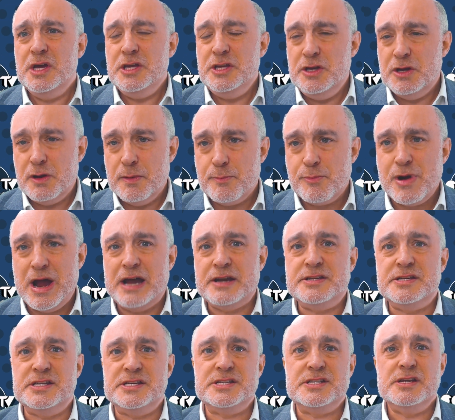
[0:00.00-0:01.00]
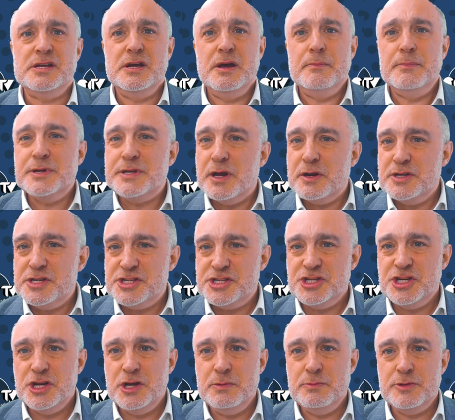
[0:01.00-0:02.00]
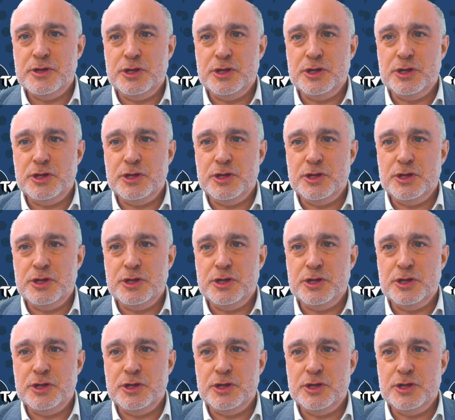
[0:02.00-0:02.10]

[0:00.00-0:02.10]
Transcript: you can practice but don't assume